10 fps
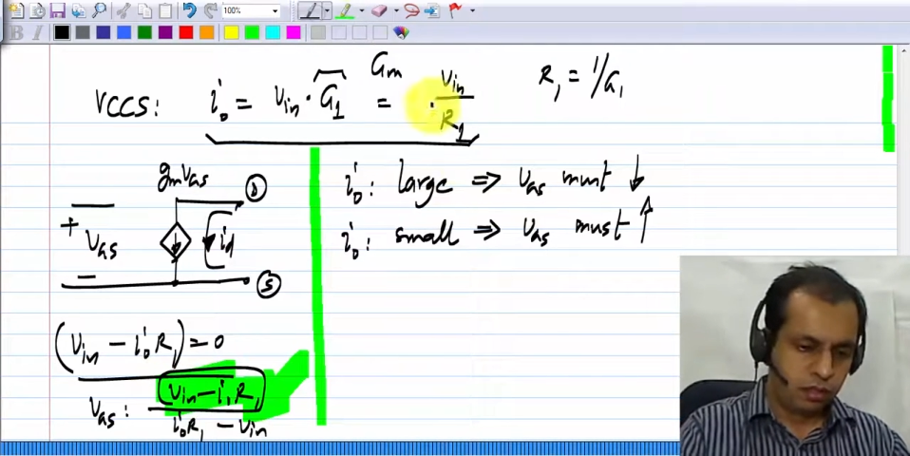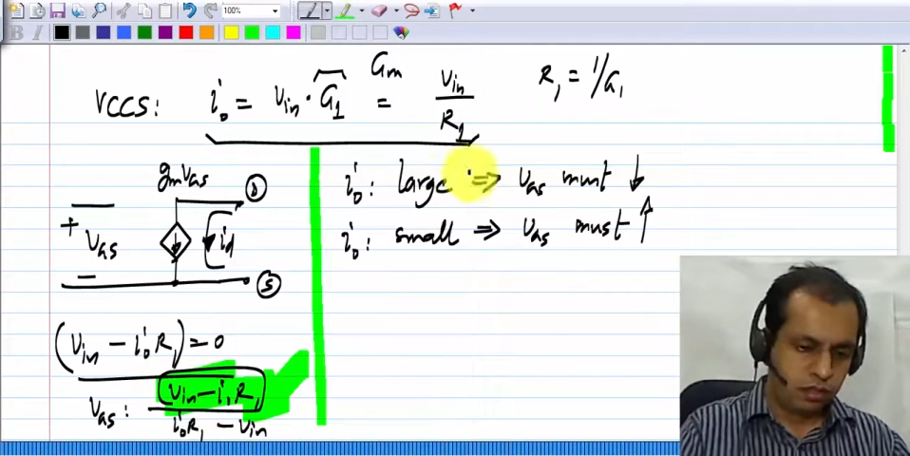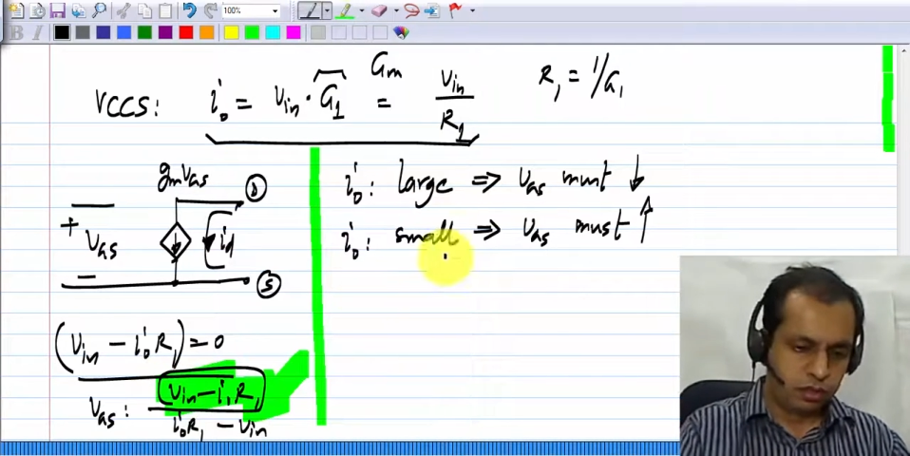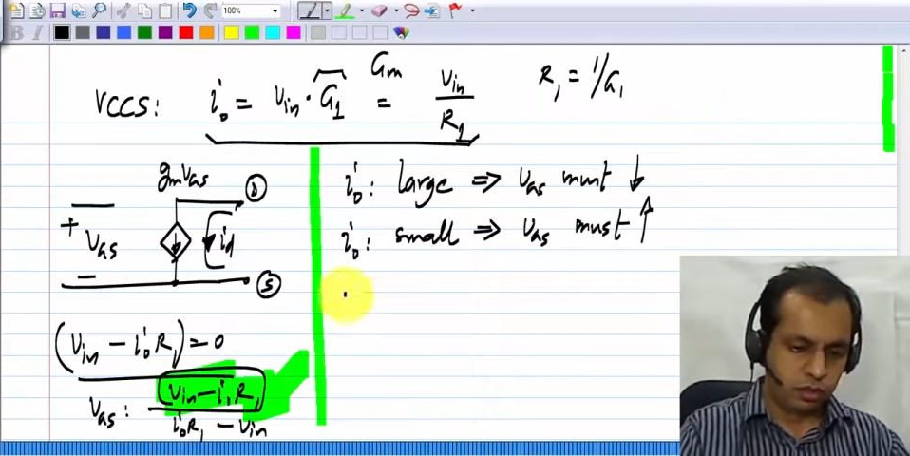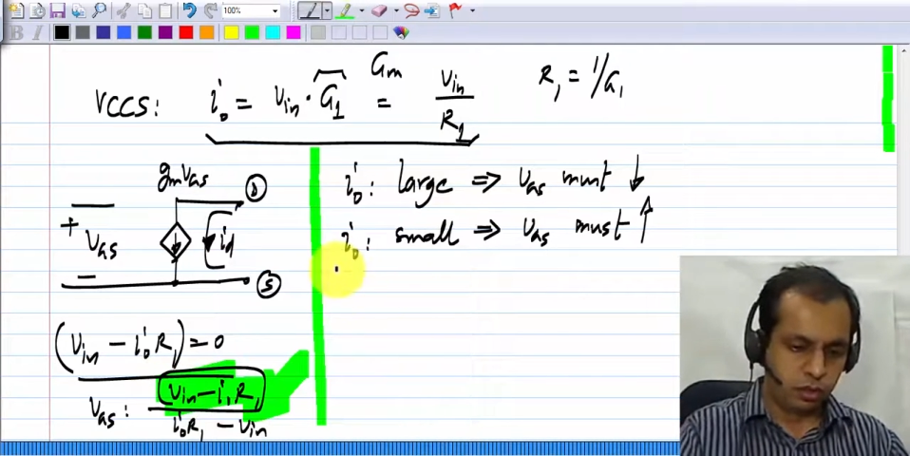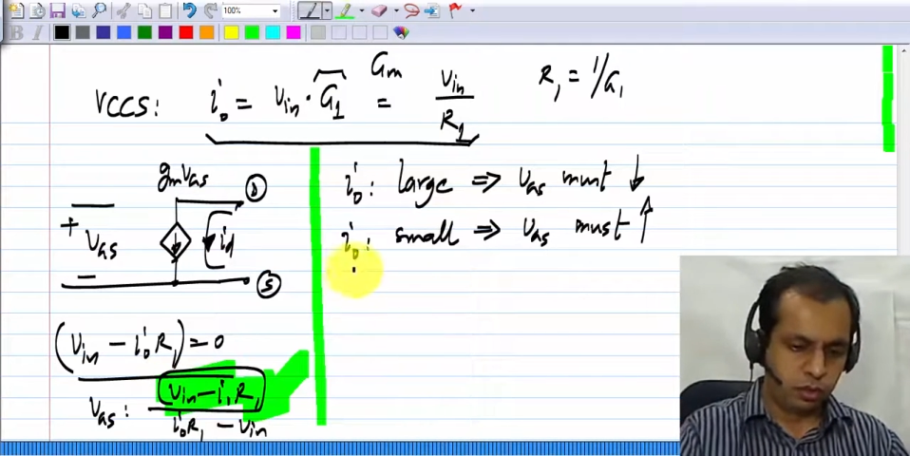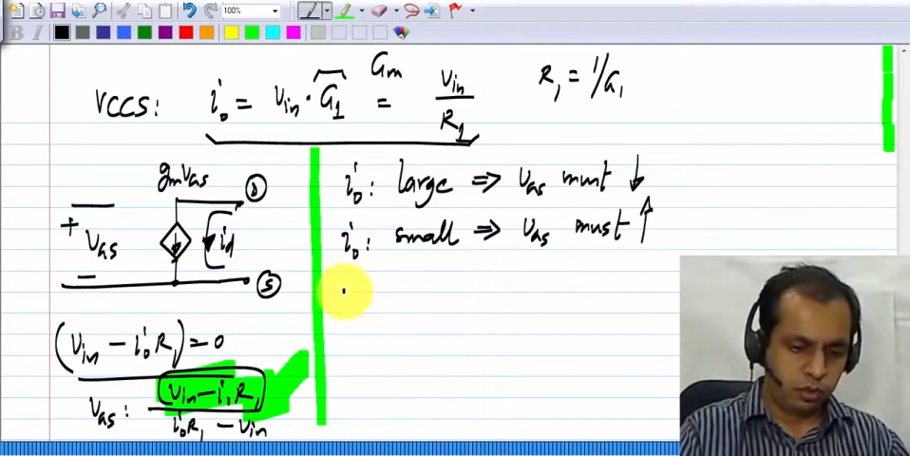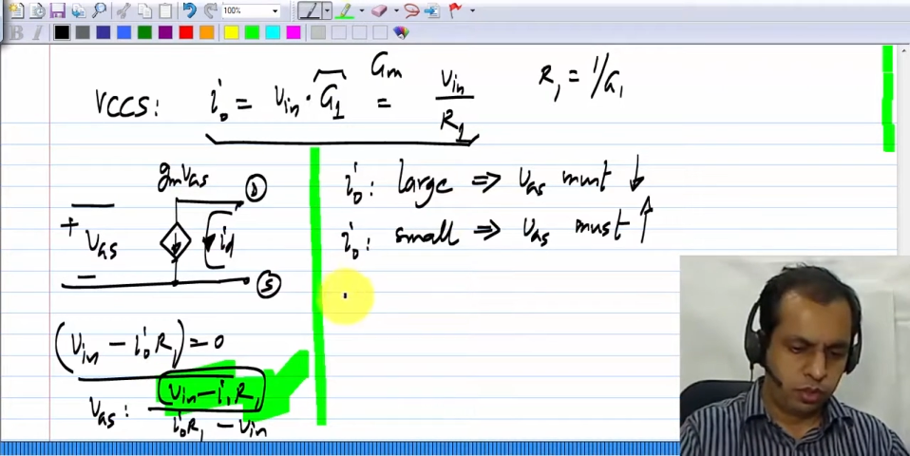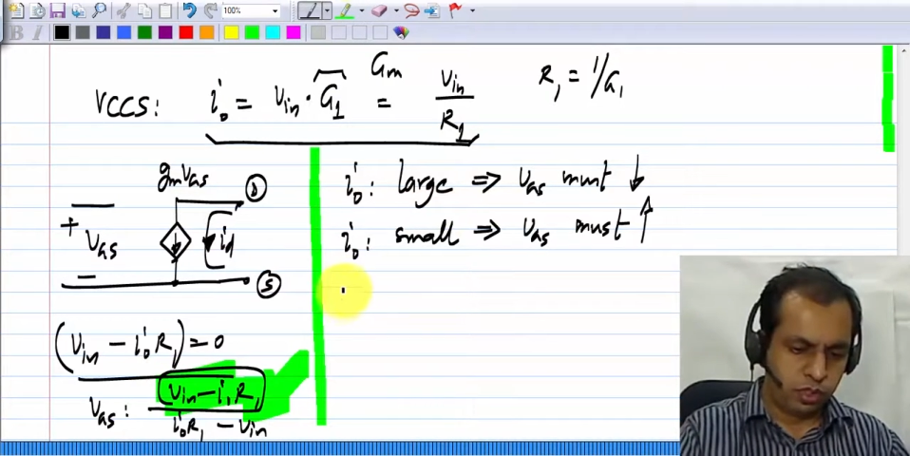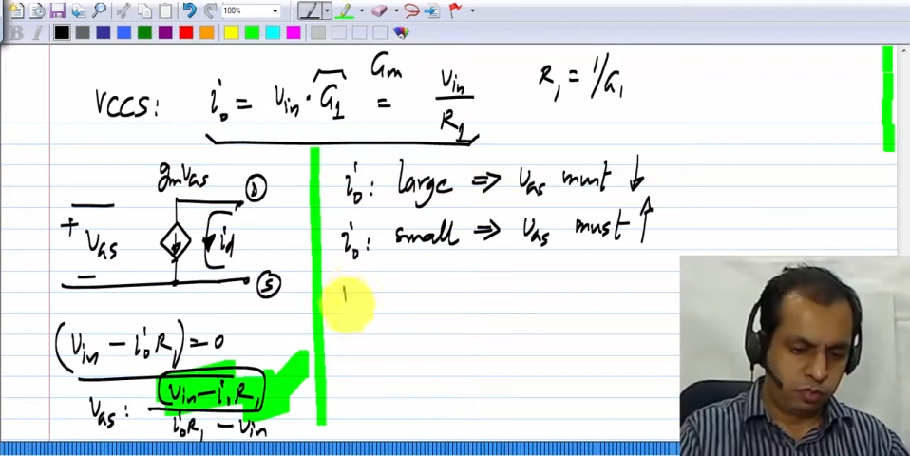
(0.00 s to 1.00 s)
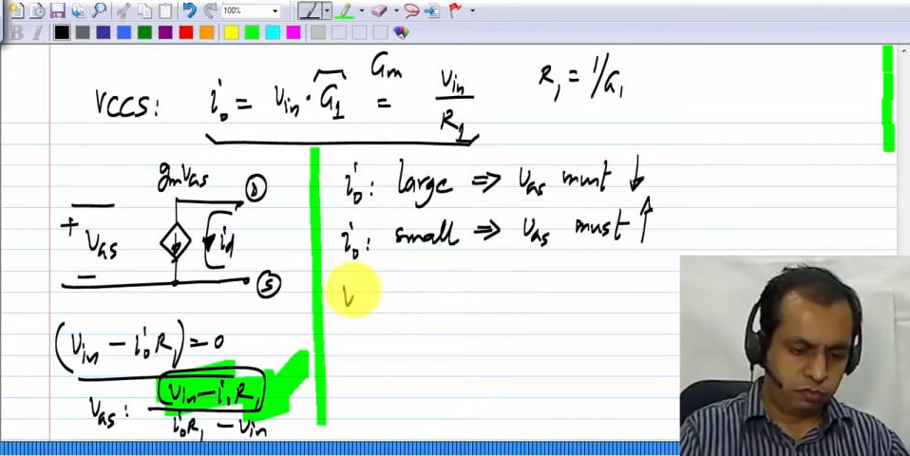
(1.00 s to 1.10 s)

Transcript: So if